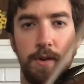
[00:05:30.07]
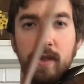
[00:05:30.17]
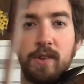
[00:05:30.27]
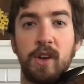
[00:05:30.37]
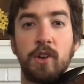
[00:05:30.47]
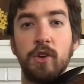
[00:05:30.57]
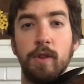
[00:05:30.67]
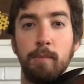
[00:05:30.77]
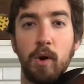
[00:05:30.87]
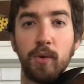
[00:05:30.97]
that's actually the
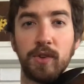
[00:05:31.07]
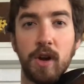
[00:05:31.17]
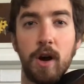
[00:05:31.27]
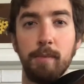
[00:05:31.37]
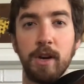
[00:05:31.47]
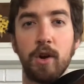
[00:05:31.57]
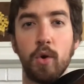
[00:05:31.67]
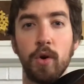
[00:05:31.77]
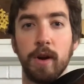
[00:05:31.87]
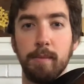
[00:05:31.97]
most common
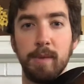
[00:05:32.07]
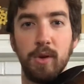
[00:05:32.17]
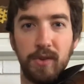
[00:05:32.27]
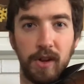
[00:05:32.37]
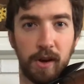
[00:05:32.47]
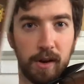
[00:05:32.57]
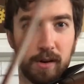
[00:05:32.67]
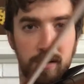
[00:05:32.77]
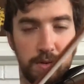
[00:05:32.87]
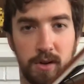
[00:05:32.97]
chord in music.
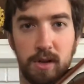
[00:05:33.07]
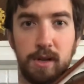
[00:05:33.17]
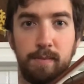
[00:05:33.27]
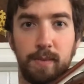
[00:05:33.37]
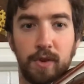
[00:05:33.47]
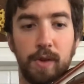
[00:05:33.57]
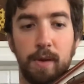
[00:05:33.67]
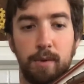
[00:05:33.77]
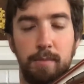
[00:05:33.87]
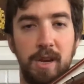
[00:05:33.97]
So
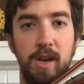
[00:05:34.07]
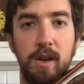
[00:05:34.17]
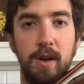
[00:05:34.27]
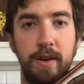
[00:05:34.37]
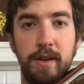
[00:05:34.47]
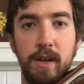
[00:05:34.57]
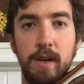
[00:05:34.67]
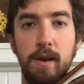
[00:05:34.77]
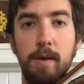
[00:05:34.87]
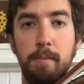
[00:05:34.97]
that would be a
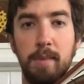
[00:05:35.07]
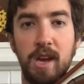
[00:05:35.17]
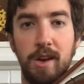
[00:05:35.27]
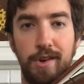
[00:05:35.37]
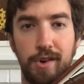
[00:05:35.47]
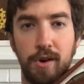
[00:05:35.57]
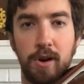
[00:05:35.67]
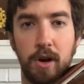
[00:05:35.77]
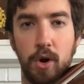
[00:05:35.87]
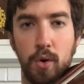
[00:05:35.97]
D
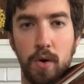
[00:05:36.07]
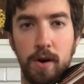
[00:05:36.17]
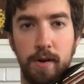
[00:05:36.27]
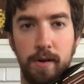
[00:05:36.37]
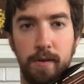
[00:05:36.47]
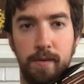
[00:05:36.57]
major chord.